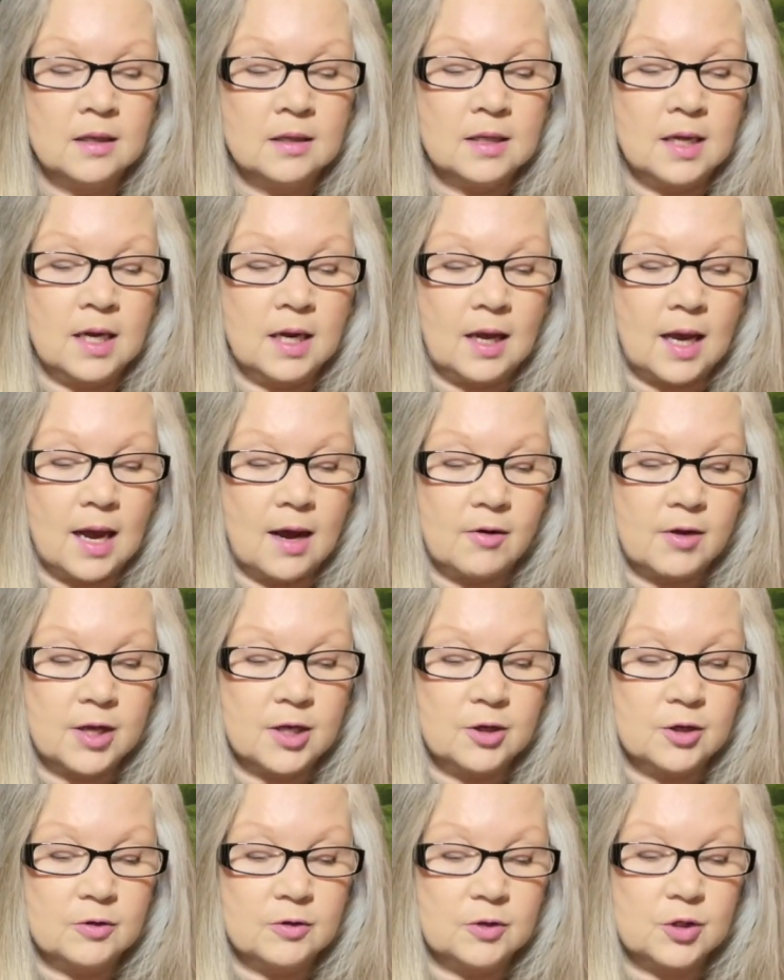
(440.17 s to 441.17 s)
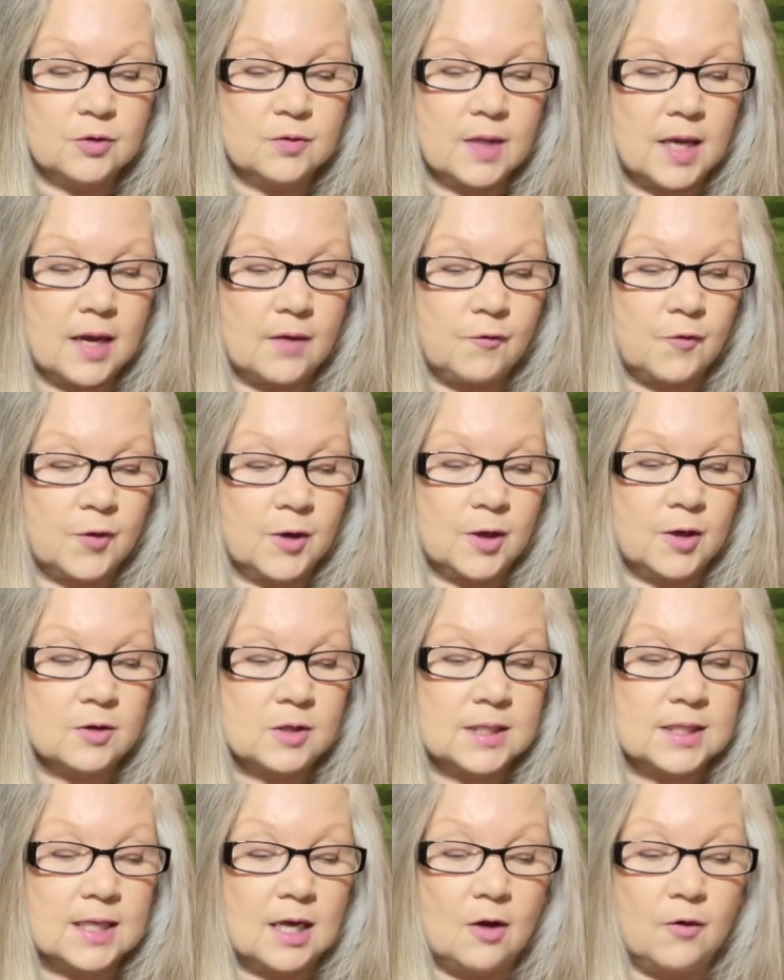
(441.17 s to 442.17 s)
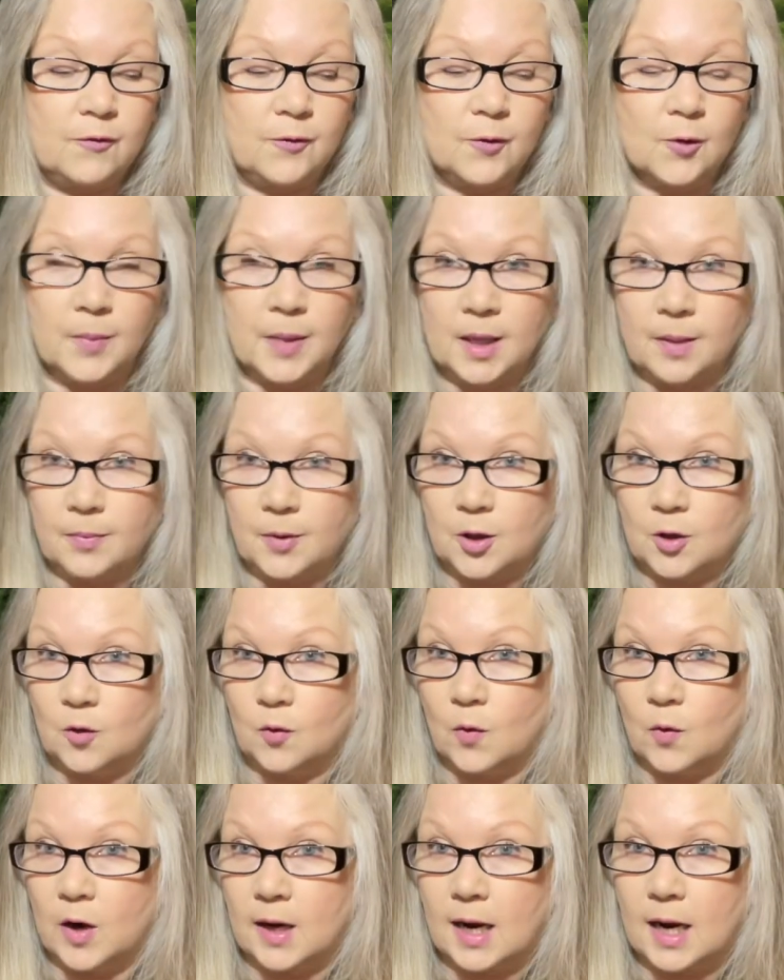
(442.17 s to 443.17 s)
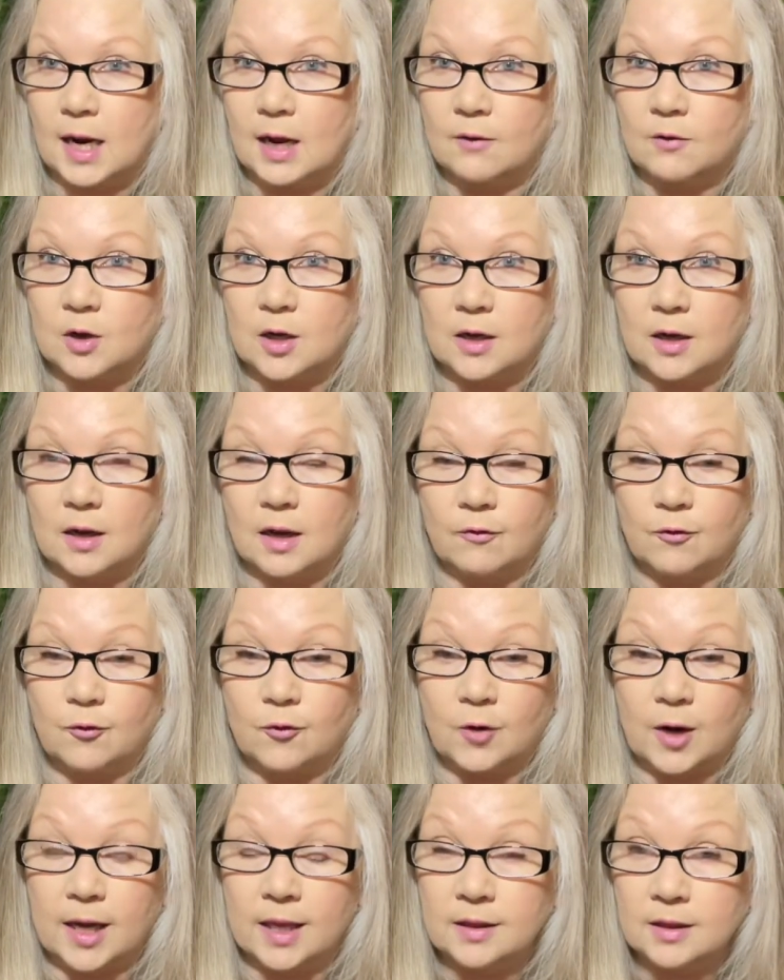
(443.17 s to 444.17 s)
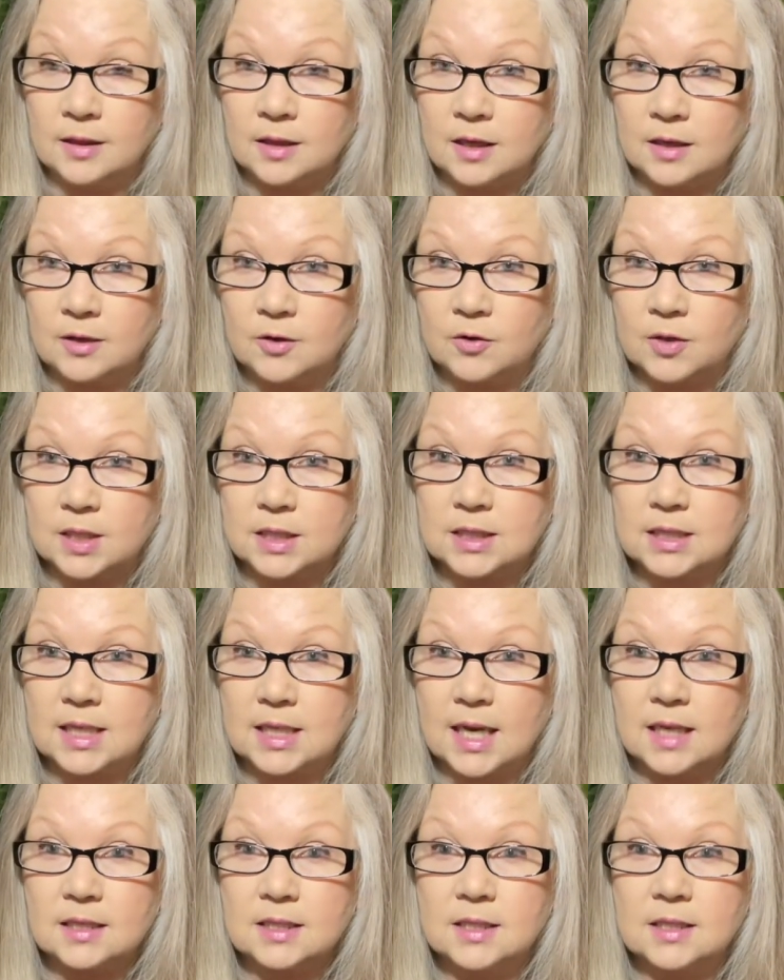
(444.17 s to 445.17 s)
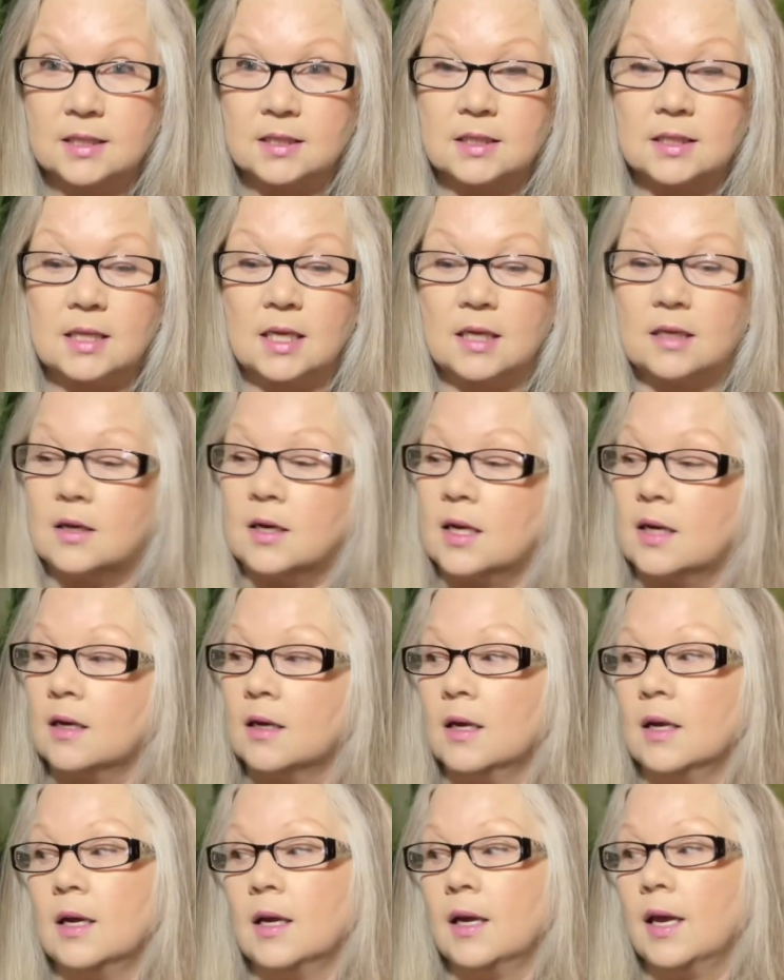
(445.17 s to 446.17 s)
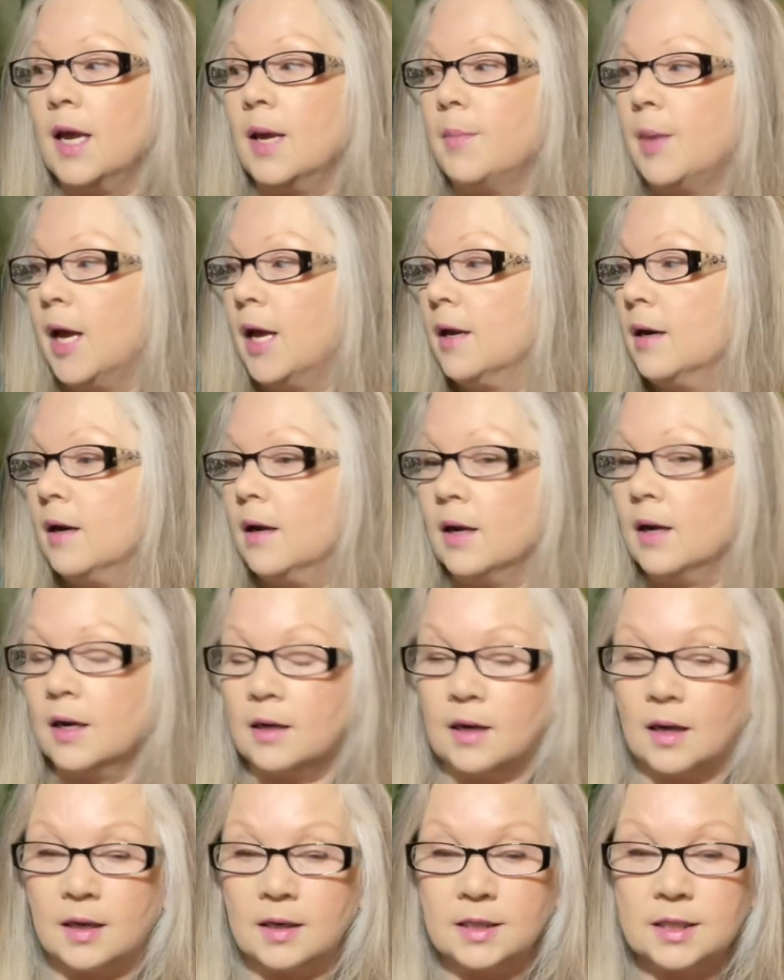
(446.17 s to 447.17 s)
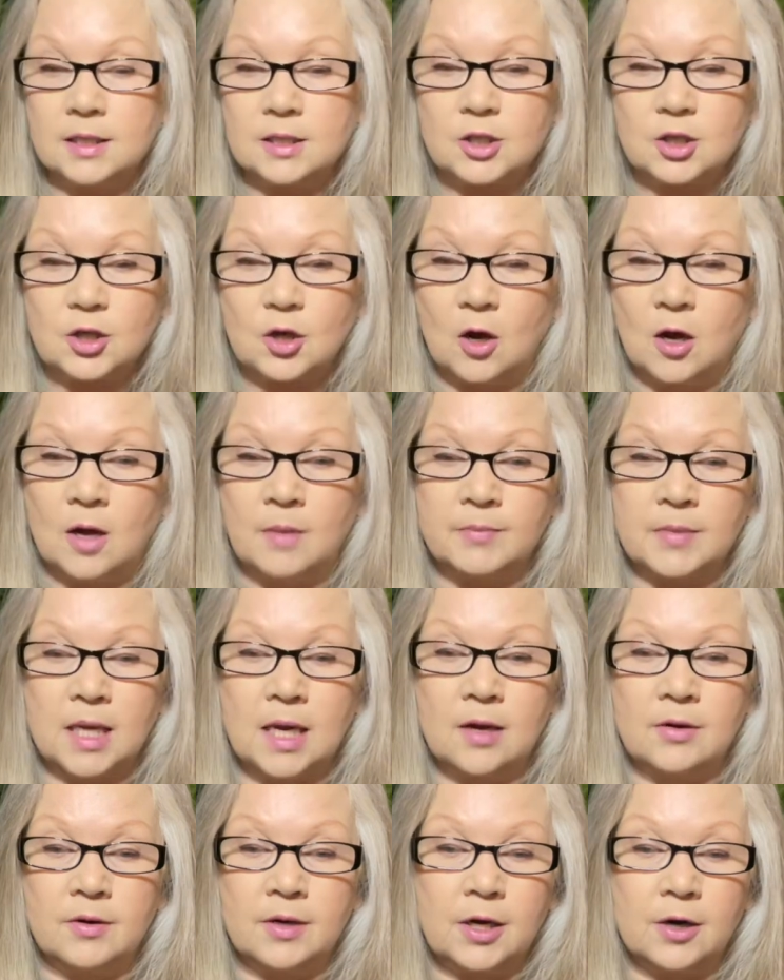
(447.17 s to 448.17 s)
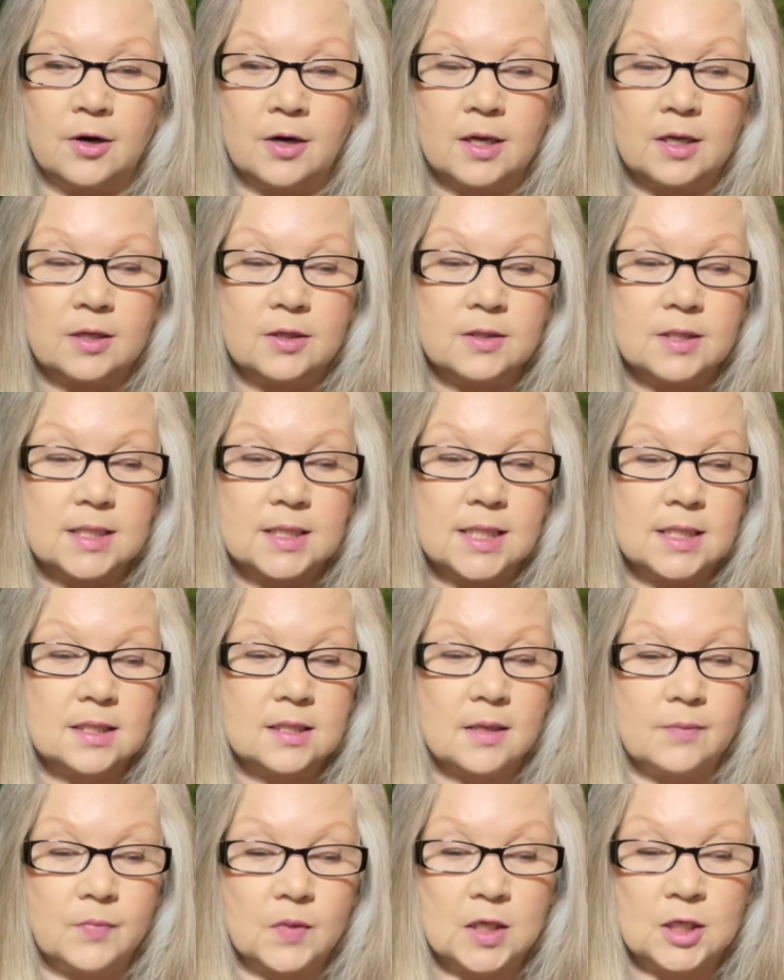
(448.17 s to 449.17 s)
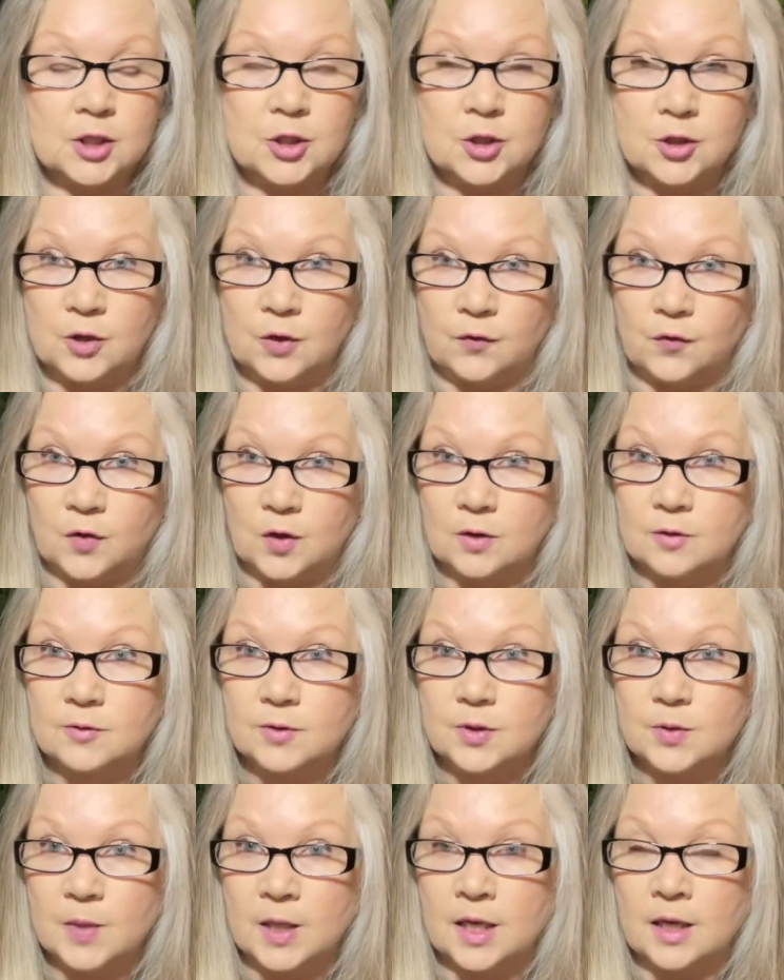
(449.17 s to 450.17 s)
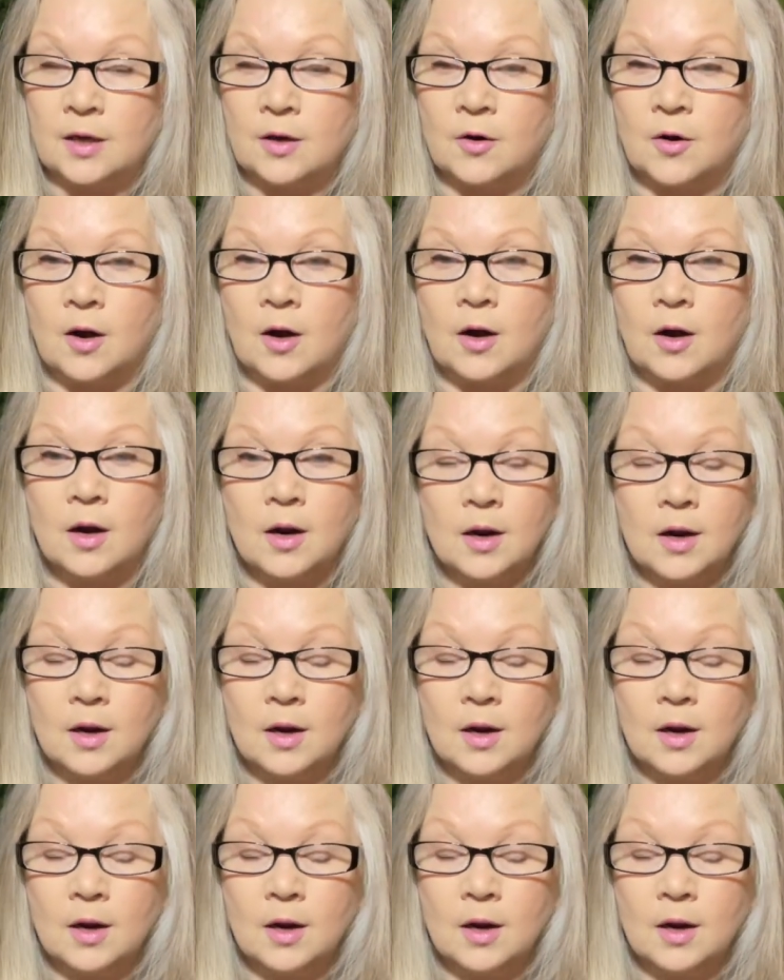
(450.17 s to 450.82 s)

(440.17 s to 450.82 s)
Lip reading: Like, how can you do that for yourself? Or maybe you want to have a friend that you can text to say, like, hey, man, I need to calm down here. Can you say something to diffuse me or,